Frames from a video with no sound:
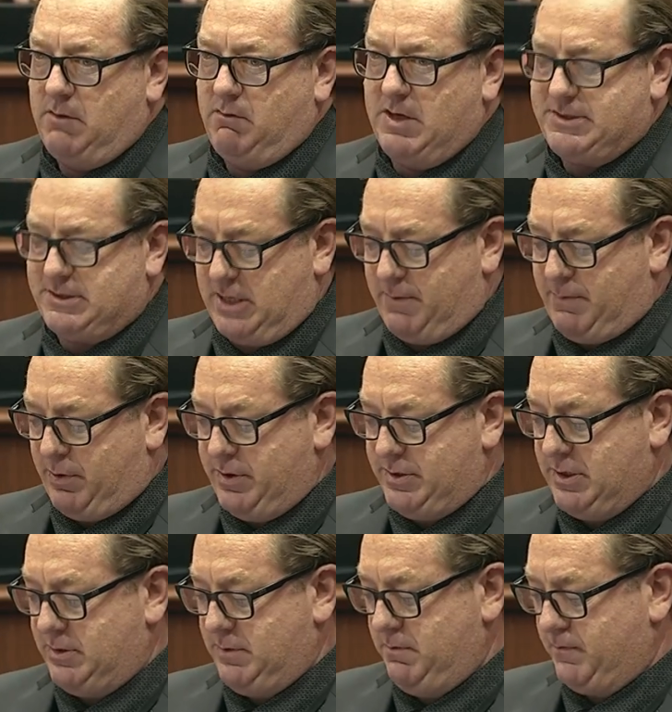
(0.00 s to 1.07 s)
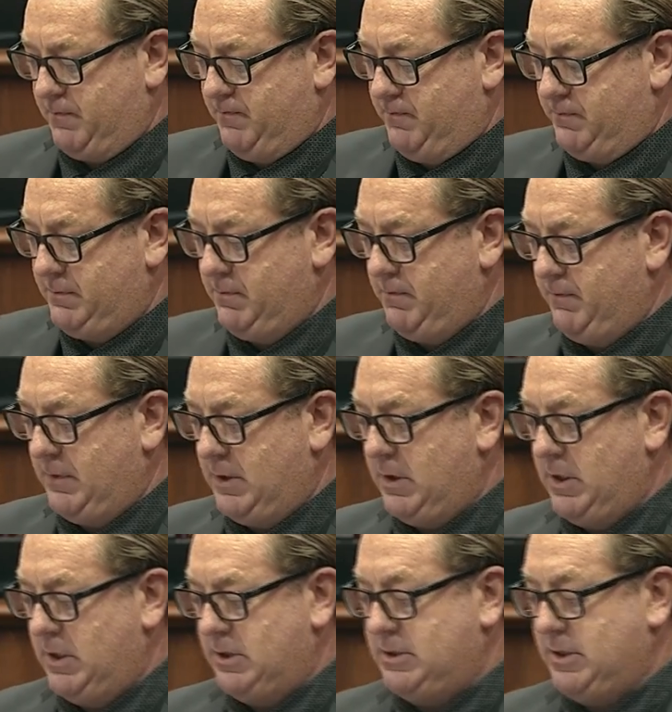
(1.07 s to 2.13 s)
recently appointed
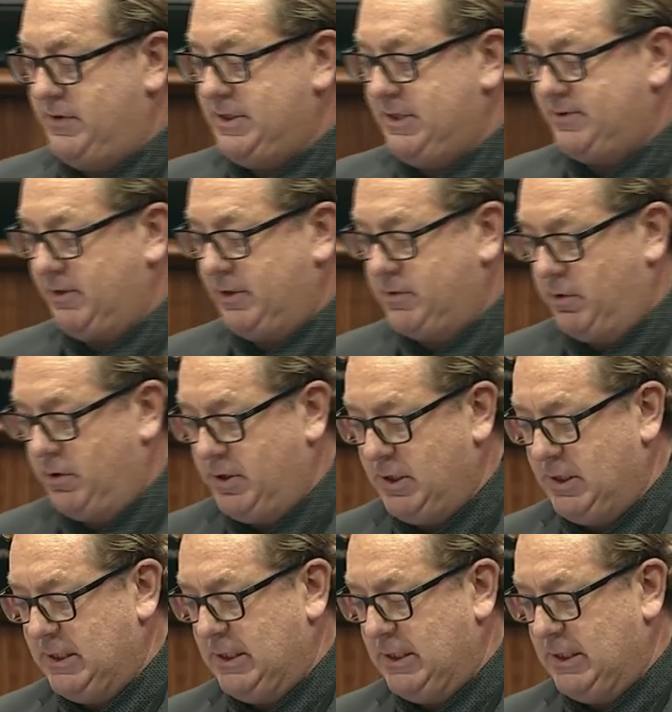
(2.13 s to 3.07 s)
to the District Court,